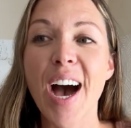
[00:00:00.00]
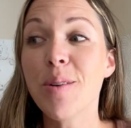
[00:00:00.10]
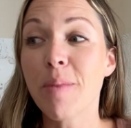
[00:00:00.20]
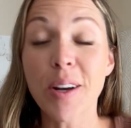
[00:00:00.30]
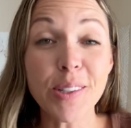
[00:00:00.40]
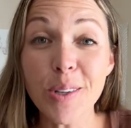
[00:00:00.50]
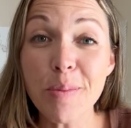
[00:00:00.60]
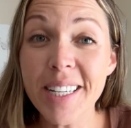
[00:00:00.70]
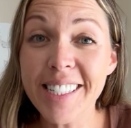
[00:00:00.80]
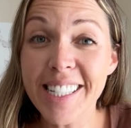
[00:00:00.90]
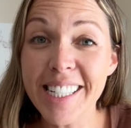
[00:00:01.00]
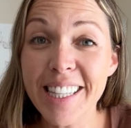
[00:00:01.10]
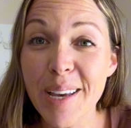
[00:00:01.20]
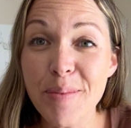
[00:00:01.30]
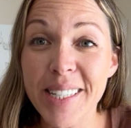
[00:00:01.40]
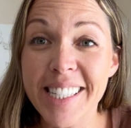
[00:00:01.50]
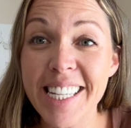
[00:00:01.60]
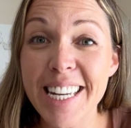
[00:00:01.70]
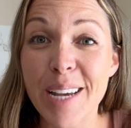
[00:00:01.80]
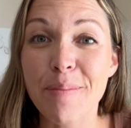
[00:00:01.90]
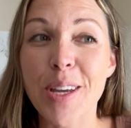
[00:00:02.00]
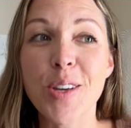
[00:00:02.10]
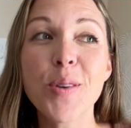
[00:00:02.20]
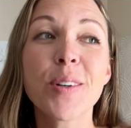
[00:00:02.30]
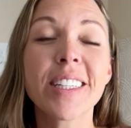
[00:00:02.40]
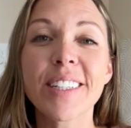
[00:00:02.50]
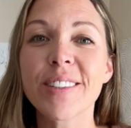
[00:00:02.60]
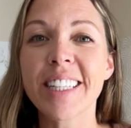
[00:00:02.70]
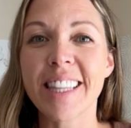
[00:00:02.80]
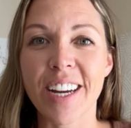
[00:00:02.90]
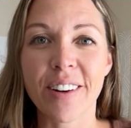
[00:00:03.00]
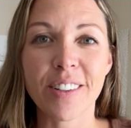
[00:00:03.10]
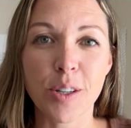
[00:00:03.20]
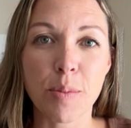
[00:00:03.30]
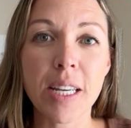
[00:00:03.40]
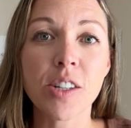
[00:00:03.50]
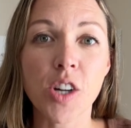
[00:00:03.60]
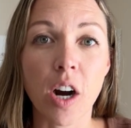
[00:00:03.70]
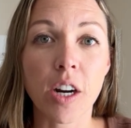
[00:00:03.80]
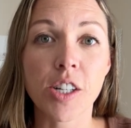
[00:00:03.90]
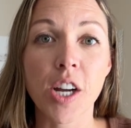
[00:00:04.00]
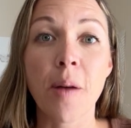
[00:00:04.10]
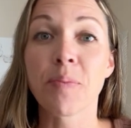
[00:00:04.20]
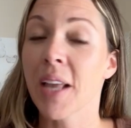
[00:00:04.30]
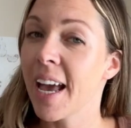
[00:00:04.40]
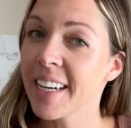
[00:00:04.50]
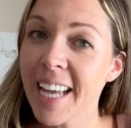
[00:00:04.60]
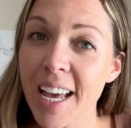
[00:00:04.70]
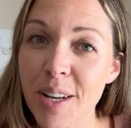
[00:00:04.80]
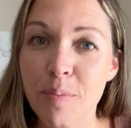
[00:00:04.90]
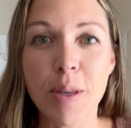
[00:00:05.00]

you might also be assisting them with seating, but you are literally there to be in charge and again,